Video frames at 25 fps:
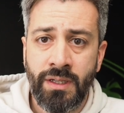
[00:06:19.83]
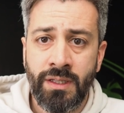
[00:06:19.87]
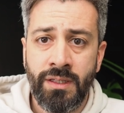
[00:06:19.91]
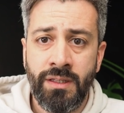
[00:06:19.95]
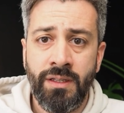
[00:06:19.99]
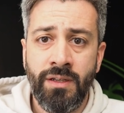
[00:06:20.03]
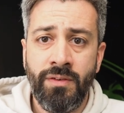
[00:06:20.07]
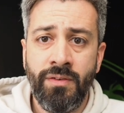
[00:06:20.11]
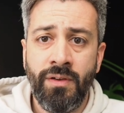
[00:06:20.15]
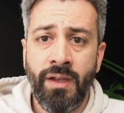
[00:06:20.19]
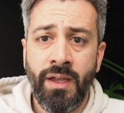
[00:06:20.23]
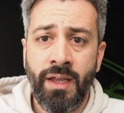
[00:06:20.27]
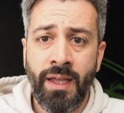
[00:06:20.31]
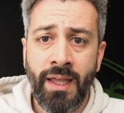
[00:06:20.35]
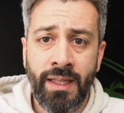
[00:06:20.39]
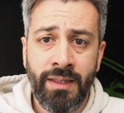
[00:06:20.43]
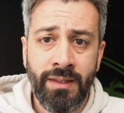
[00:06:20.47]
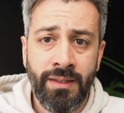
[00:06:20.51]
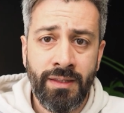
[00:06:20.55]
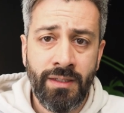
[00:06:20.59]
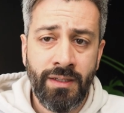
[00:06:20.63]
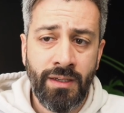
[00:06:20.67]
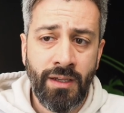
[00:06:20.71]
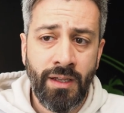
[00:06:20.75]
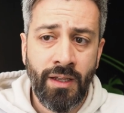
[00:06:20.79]

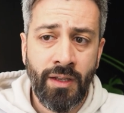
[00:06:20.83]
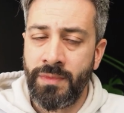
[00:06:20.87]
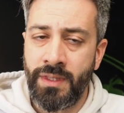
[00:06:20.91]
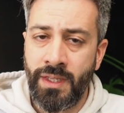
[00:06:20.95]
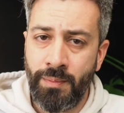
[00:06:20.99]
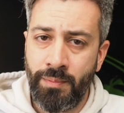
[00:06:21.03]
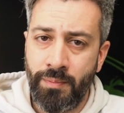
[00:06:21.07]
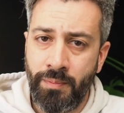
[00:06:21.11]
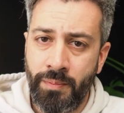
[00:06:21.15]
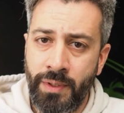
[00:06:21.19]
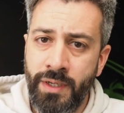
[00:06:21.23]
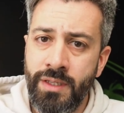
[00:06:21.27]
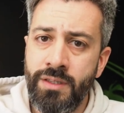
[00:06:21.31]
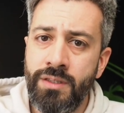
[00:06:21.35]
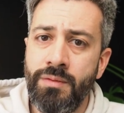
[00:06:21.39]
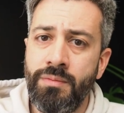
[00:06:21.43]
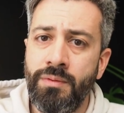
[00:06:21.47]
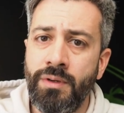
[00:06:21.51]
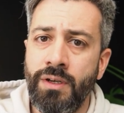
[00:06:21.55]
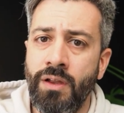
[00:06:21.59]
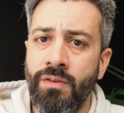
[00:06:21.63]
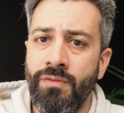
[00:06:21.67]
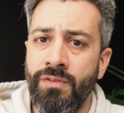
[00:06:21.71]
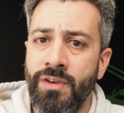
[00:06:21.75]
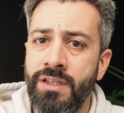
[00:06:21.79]
The
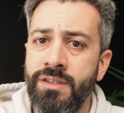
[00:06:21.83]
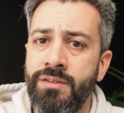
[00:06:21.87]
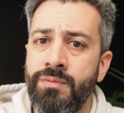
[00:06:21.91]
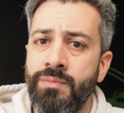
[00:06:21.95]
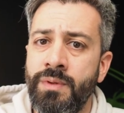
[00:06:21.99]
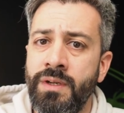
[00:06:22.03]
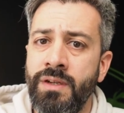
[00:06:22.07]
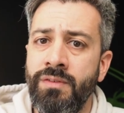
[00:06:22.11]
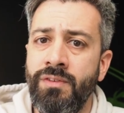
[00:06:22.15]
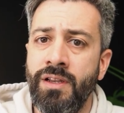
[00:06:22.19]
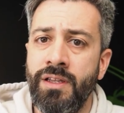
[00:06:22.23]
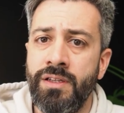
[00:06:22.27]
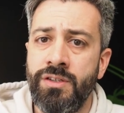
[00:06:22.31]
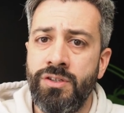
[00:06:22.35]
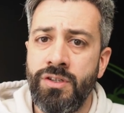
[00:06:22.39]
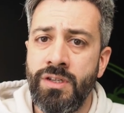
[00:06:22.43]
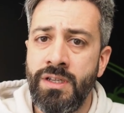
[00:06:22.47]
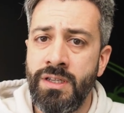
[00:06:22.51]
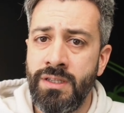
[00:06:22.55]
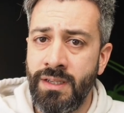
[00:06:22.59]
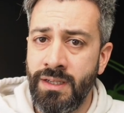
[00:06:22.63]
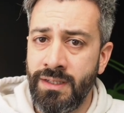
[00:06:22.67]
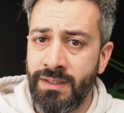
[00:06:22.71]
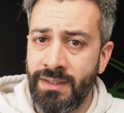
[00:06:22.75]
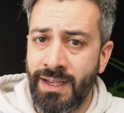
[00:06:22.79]
principle of least privilege
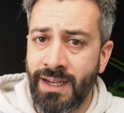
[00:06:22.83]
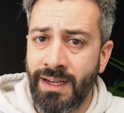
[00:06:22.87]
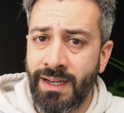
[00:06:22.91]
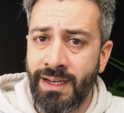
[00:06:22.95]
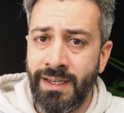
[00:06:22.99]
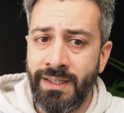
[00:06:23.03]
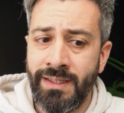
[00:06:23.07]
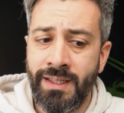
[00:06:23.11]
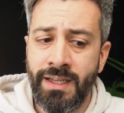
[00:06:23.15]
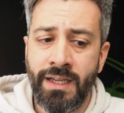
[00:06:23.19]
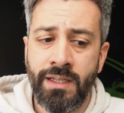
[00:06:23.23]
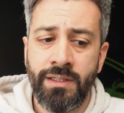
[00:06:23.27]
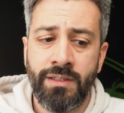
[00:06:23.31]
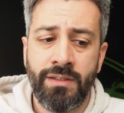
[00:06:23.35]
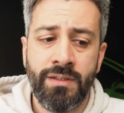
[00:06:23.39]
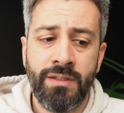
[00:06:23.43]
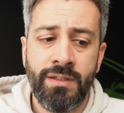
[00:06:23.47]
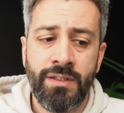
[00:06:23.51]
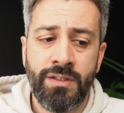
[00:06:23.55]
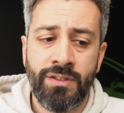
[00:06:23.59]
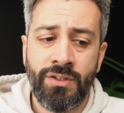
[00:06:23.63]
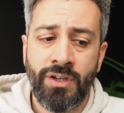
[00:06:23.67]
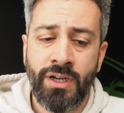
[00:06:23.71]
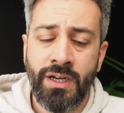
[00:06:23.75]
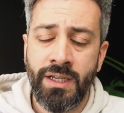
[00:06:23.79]
is exactly that,
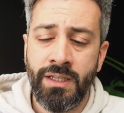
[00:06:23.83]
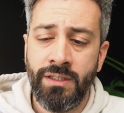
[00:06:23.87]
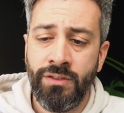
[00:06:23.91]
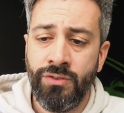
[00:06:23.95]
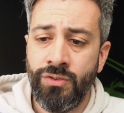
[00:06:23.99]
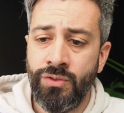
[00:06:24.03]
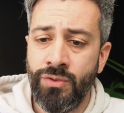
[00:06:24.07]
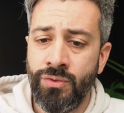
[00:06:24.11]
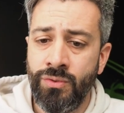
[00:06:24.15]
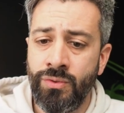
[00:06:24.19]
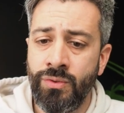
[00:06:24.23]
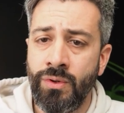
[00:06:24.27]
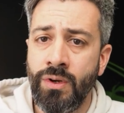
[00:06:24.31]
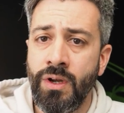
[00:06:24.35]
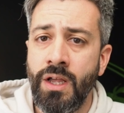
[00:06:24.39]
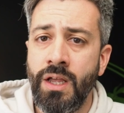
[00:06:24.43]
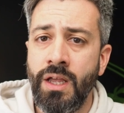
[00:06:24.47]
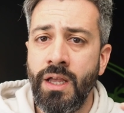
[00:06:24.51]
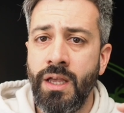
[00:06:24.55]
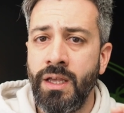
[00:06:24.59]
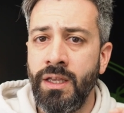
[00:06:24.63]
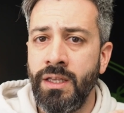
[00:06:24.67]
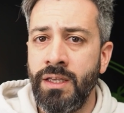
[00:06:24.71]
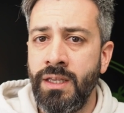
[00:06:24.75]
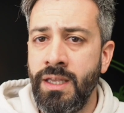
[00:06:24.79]
is trying to
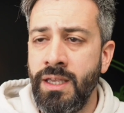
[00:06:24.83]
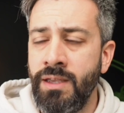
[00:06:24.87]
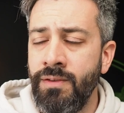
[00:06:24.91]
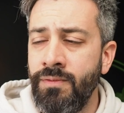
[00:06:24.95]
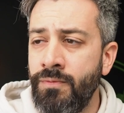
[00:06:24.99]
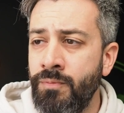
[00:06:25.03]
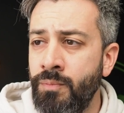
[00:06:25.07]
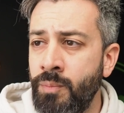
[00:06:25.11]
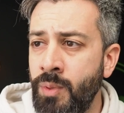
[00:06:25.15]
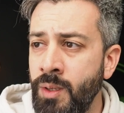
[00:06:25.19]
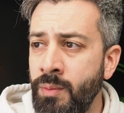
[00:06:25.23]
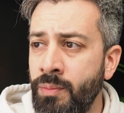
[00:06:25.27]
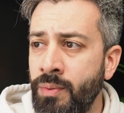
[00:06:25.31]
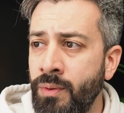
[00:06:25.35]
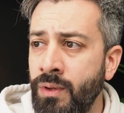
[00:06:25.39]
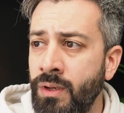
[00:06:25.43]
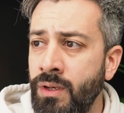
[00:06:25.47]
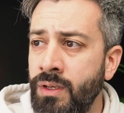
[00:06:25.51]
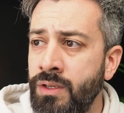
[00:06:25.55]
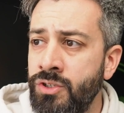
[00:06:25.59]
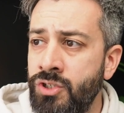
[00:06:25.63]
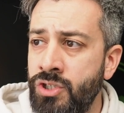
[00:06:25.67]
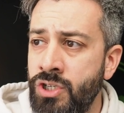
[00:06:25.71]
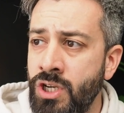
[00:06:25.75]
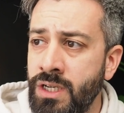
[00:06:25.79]
give people
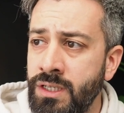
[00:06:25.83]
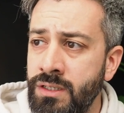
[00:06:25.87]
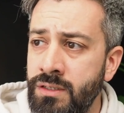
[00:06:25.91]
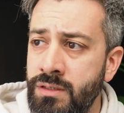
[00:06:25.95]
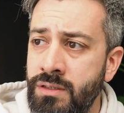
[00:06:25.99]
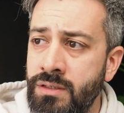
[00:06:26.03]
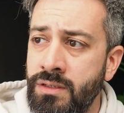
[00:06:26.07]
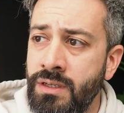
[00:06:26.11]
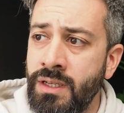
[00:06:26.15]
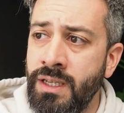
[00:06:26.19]
just